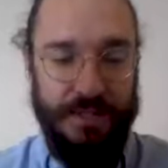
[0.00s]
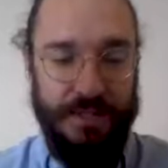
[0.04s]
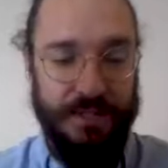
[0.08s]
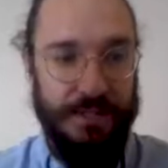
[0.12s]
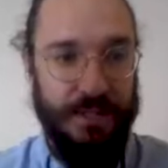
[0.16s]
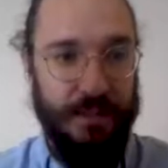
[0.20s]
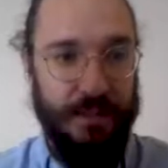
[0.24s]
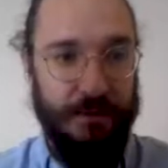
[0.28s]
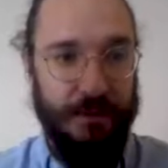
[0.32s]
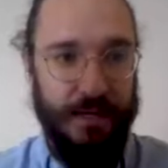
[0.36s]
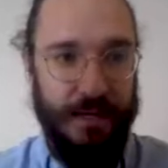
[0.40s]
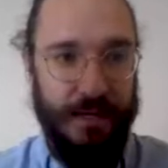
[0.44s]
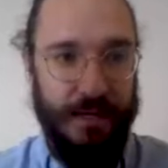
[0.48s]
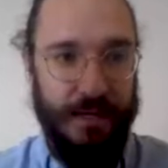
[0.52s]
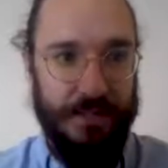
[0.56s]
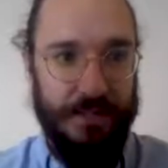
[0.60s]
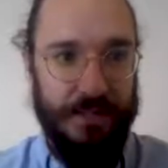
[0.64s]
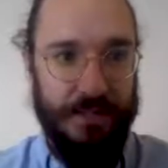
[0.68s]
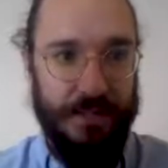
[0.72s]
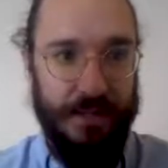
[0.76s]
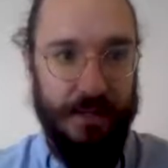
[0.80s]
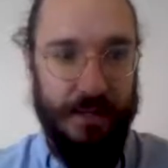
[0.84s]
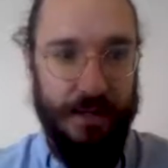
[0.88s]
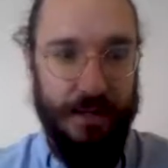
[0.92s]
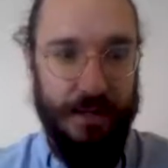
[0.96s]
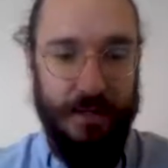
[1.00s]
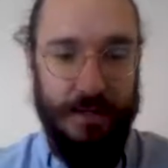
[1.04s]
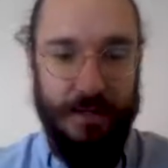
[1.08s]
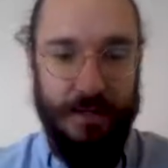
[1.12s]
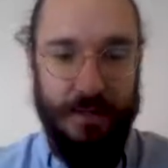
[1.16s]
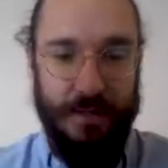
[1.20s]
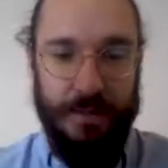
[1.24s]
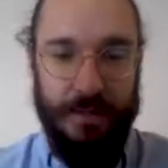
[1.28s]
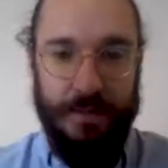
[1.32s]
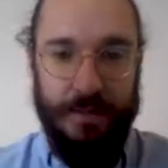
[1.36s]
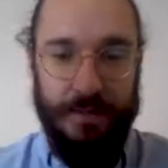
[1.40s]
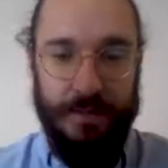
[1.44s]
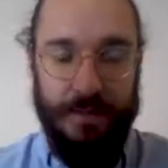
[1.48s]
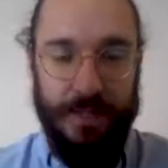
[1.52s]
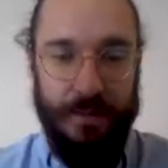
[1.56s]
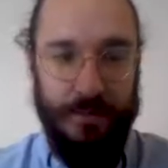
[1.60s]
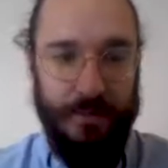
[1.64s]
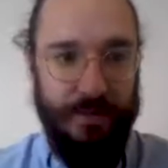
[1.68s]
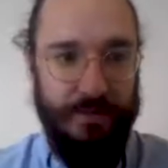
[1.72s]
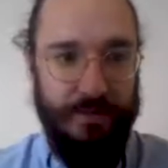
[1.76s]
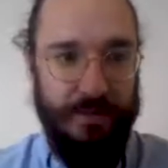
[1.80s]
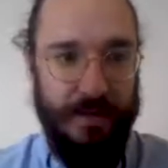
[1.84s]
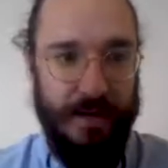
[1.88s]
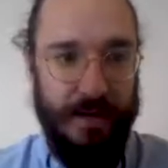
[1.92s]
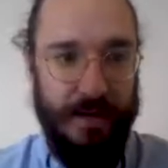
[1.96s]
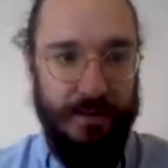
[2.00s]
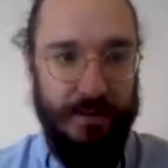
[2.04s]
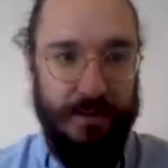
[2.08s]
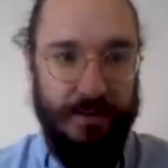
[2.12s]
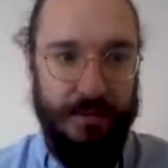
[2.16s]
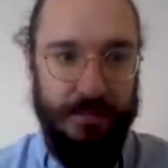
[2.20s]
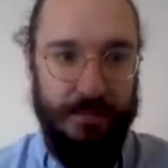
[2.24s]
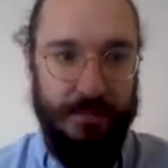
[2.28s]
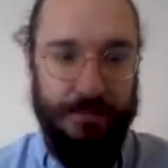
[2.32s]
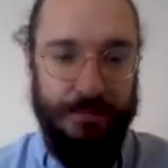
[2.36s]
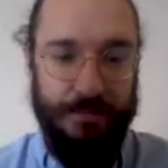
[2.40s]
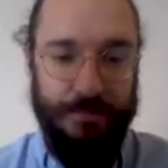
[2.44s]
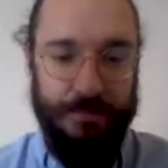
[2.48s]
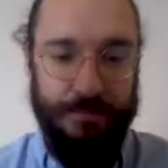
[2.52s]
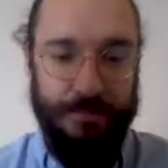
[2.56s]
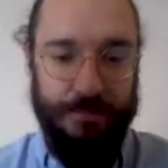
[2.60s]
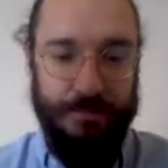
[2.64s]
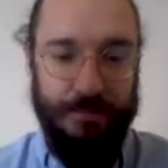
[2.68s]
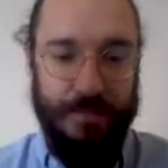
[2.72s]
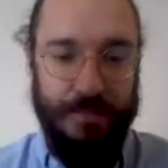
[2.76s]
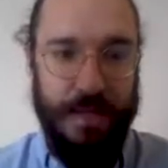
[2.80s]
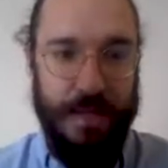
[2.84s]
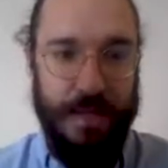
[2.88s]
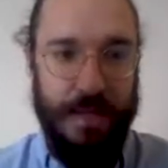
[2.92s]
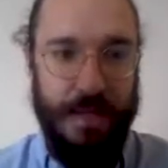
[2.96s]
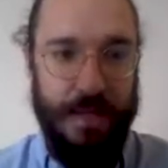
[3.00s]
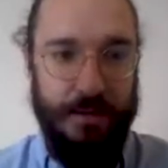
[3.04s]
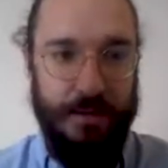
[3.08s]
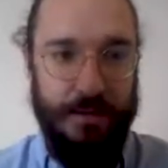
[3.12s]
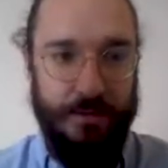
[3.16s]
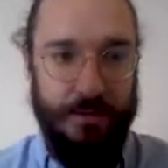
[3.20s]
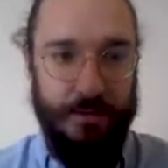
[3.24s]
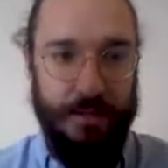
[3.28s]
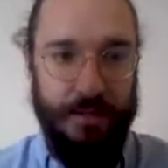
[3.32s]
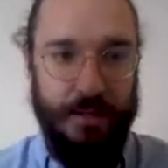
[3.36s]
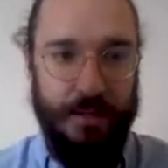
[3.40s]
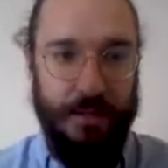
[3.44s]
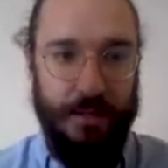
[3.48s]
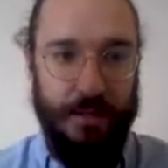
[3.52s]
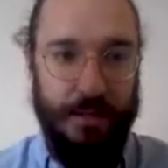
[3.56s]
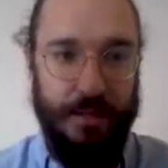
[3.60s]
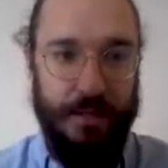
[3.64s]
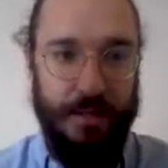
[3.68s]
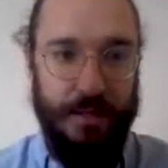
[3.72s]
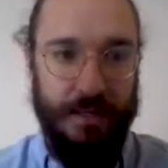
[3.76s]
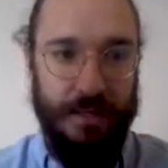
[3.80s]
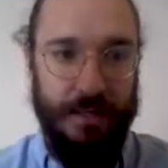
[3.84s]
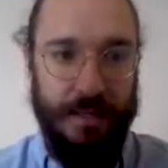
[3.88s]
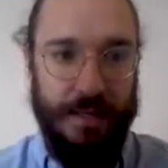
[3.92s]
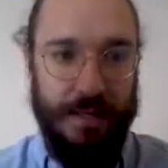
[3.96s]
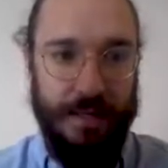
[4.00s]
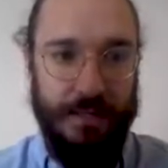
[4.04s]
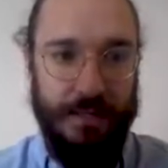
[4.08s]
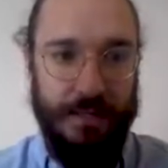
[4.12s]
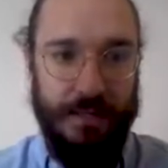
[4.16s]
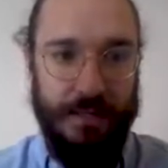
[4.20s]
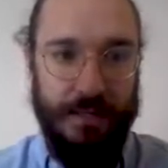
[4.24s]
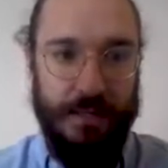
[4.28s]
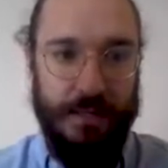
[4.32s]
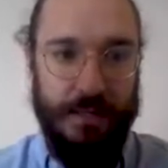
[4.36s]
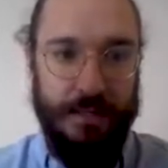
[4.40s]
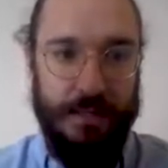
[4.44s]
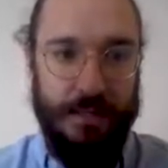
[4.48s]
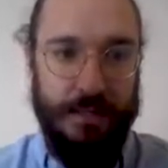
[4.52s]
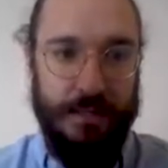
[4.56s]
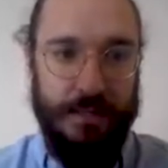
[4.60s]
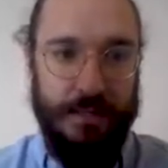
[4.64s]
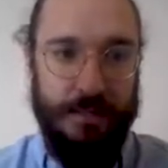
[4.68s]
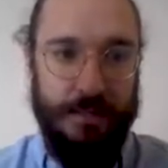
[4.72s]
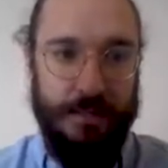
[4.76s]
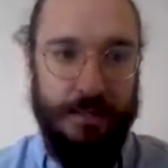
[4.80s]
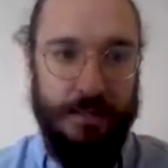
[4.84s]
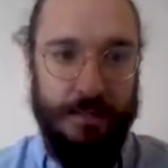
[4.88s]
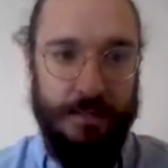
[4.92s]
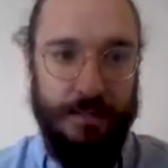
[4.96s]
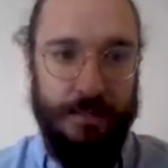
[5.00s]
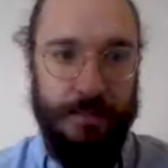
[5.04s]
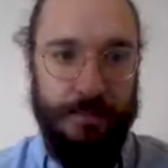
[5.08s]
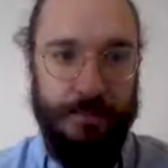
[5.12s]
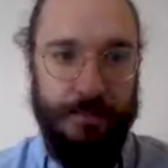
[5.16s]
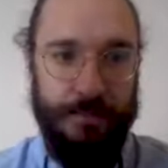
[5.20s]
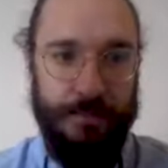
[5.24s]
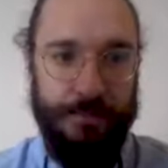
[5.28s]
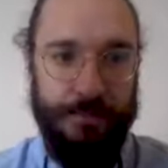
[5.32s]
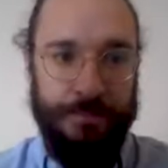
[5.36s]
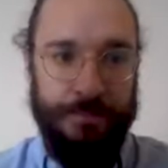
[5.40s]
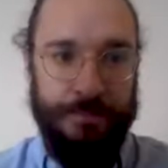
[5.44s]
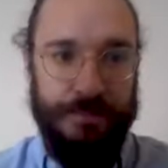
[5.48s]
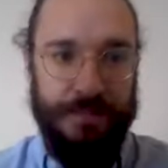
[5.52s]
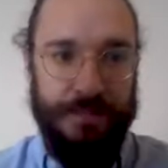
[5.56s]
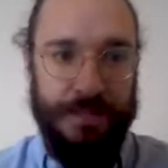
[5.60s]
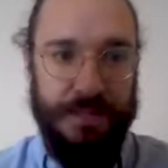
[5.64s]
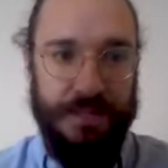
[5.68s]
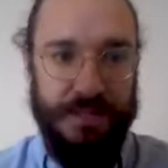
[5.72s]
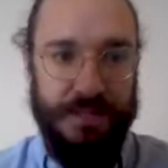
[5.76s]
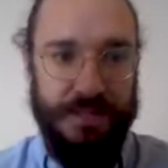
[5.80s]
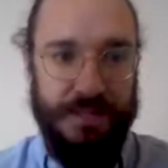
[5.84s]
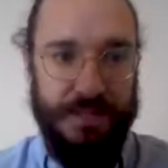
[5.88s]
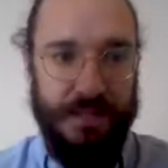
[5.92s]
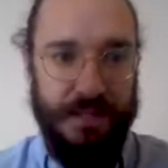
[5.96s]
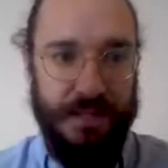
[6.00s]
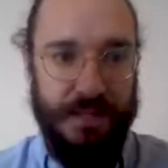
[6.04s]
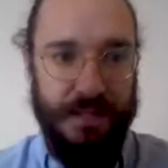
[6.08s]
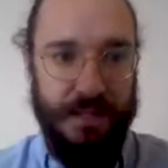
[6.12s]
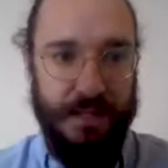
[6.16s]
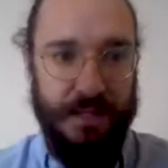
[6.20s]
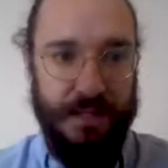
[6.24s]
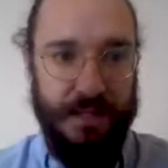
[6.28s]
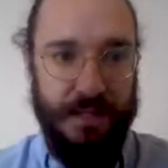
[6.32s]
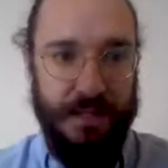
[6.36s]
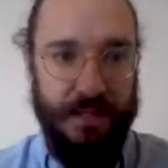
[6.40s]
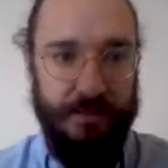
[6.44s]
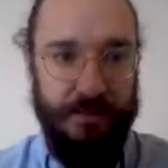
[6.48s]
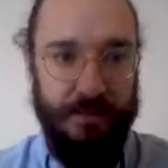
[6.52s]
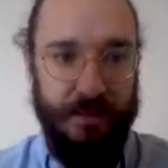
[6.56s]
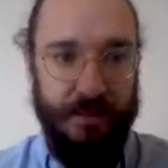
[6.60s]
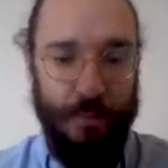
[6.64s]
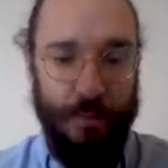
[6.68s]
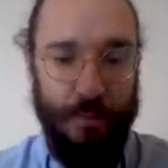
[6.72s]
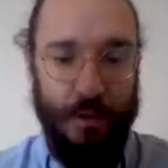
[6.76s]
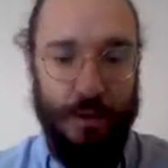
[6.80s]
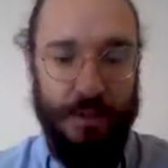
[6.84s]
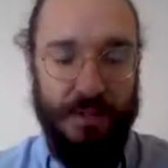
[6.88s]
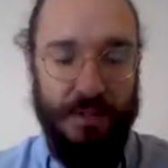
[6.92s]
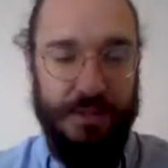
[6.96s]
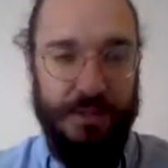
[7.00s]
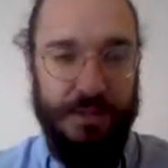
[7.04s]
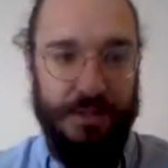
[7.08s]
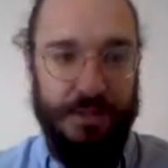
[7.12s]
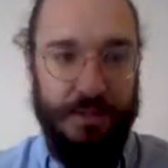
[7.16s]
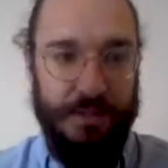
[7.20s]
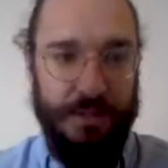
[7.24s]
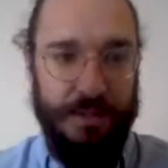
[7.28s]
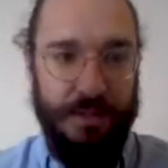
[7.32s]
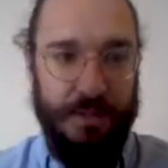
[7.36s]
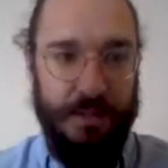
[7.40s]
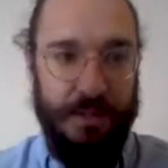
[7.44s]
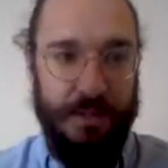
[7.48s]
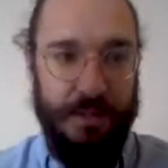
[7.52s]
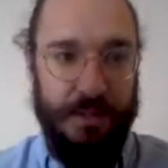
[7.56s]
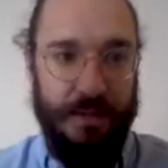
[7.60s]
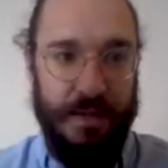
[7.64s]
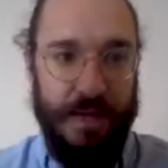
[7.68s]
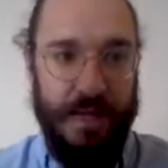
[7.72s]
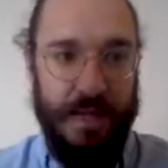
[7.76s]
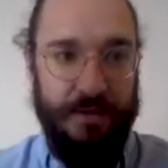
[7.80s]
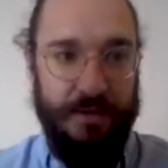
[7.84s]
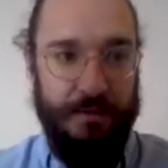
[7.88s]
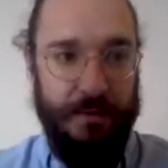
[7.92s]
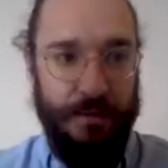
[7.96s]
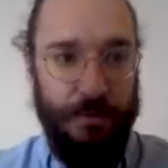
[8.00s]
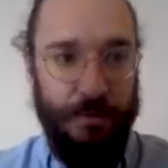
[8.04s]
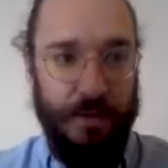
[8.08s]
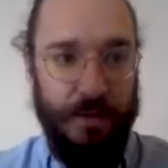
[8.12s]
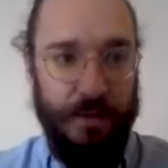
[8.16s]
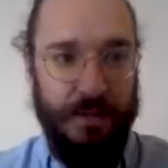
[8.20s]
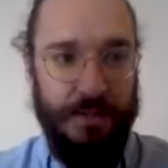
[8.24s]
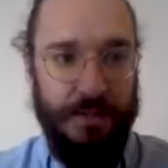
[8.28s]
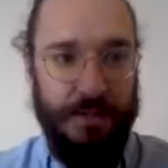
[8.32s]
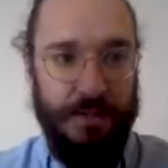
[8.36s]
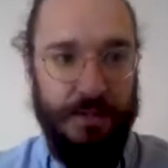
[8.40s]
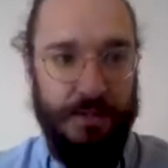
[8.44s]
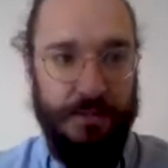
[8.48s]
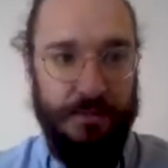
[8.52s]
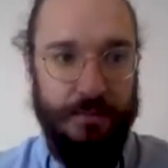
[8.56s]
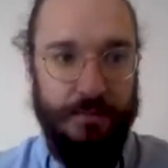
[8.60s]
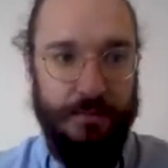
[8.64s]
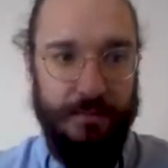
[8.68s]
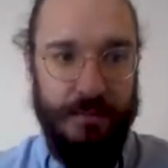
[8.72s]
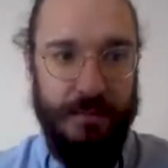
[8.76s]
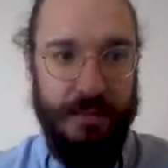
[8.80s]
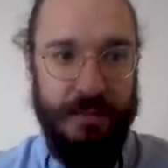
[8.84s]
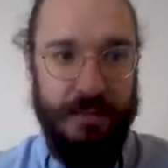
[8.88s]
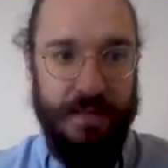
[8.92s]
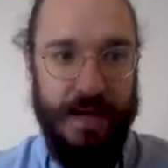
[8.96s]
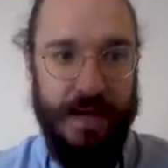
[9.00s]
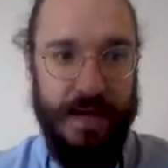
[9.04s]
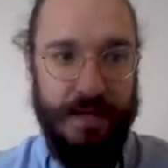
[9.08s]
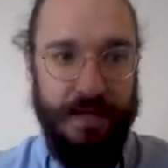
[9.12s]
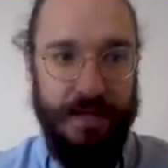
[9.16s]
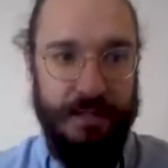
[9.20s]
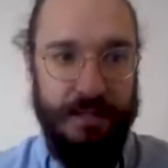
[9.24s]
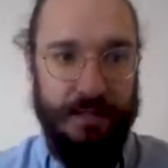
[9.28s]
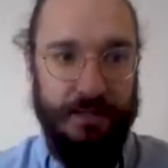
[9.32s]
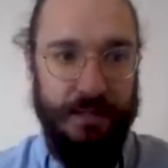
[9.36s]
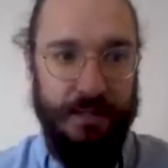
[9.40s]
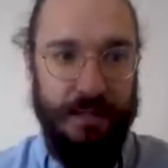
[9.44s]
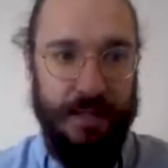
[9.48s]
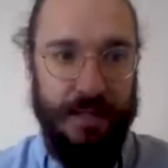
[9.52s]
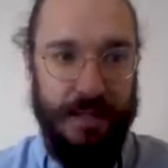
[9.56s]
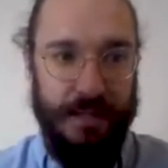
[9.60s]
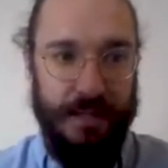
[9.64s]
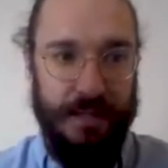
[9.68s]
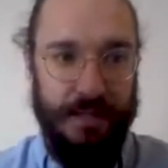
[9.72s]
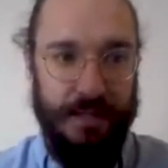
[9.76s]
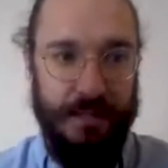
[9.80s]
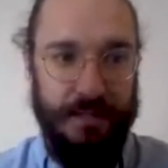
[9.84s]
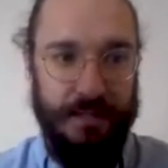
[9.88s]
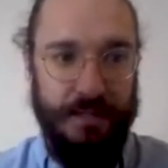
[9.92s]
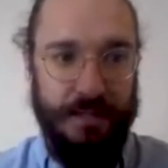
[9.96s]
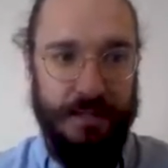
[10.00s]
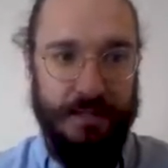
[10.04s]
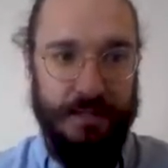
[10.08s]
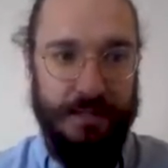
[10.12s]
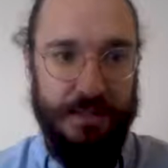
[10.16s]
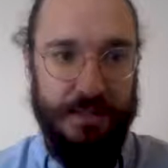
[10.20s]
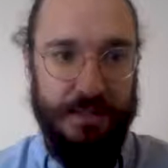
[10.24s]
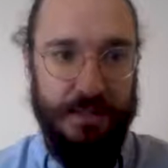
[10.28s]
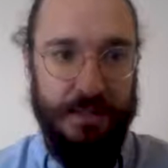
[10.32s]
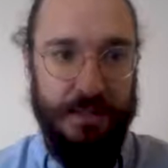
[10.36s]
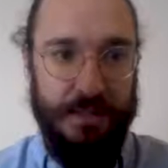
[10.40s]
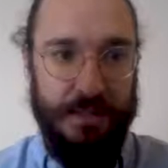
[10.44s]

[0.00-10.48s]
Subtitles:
secret XDR that we found and re-encode it again to see if it works. And if it works, we're going to add it to a candidate list.